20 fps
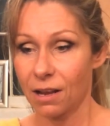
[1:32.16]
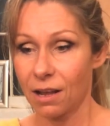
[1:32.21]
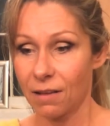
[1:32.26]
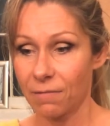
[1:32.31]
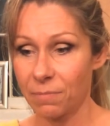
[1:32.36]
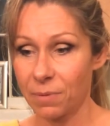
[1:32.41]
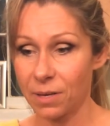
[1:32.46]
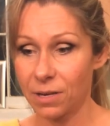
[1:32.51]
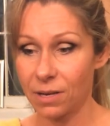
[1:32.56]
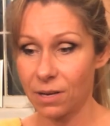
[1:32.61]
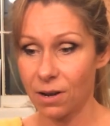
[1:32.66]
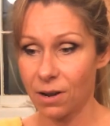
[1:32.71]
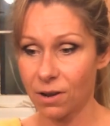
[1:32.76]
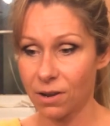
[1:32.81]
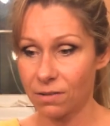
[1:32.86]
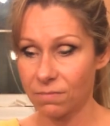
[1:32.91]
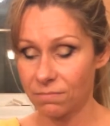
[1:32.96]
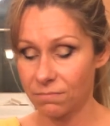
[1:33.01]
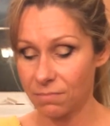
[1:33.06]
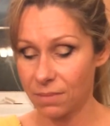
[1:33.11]
I put it
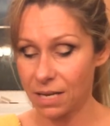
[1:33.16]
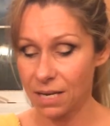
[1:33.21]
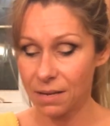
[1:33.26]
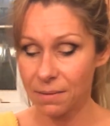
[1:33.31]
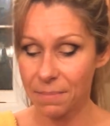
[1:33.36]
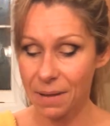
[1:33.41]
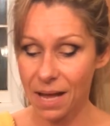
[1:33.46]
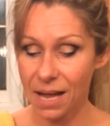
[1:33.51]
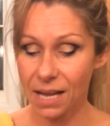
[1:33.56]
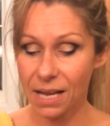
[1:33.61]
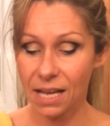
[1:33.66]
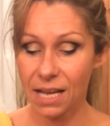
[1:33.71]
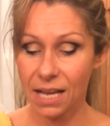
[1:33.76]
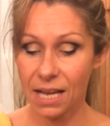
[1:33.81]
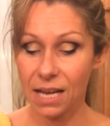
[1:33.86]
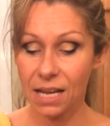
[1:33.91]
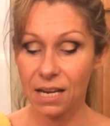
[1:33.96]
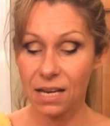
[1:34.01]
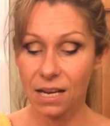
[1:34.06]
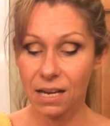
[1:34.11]
on medium-high
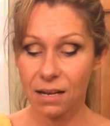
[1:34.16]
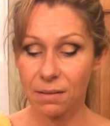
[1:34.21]
heat.